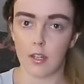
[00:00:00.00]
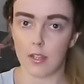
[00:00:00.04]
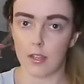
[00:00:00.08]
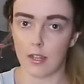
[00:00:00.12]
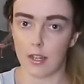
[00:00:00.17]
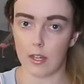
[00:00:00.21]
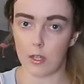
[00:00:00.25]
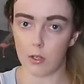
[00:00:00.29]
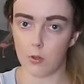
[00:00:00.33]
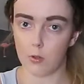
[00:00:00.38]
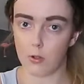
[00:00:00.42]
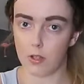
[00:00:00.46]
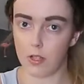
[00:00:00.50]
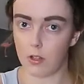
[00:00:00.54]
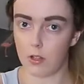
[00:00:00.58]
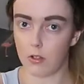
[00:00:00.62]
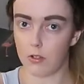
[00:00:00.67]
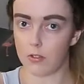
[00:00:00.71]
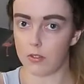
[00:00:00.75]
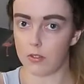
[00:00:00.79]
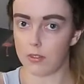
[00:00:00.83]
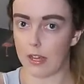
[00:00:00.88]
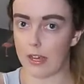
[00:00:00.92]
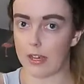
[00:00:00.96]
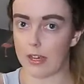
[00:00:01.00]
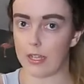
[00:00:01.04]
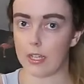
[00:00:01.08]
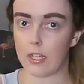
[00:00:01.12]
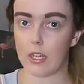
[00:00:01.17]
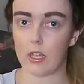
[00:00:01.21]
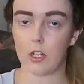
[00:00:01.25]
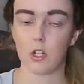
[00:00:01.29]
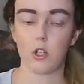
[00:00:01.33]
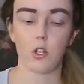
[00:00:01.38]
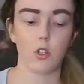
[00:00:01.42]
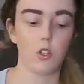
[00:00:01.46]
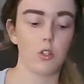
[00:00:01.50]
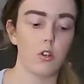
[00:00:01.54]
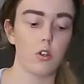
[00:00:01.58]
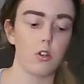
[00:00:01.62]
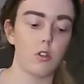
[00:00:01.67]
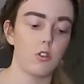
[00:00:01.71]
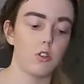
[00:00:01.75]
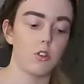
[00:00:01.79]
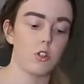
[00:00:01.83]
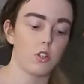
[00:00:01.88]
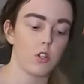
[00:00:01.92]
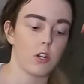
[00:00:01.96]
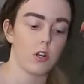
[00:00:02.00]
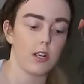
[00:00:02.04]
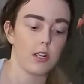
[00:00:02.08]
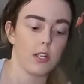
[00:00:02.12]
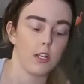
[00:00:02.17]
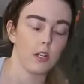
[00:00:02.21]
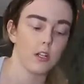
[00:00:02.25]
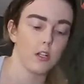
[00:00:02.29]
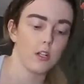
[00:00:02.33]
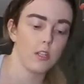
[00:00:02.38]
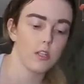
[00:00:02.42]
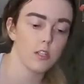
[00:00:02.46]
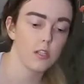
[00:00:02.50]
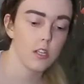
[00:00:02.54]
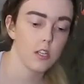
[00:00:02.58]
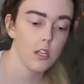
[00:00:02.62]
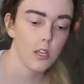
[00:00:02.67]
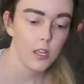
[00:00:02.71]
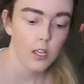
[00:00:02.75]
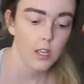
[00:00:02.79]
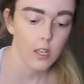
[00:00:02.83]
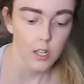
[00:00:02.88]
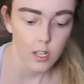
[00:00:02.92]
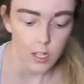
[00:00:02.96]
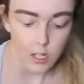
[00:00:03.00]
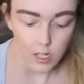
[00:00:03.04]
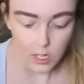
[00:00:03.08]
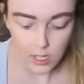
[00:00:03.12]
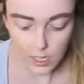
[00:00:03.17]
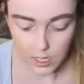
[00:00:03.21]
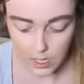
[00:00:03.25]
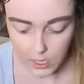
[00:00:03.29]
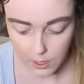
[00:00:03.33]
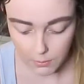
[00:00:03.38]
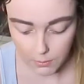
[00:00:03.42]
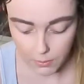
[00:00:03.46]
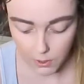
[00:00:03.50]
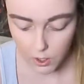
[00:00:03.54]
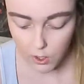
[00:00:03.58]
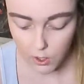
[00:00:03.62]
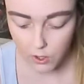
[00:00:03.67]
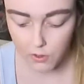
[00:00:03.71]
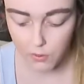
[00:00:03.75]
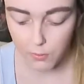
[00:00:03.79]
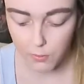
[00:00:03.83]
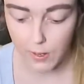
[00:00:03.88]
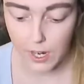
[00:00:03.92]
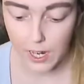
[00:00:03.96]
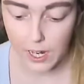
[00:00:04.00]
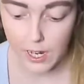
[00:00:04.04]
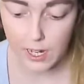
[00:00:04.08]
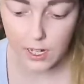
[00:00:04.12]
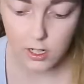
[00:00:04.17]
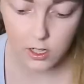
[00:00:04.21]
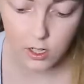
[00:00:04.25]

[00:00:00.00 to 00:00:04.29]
that's what it looks like. It's just got the straighteners, heat-proof mat,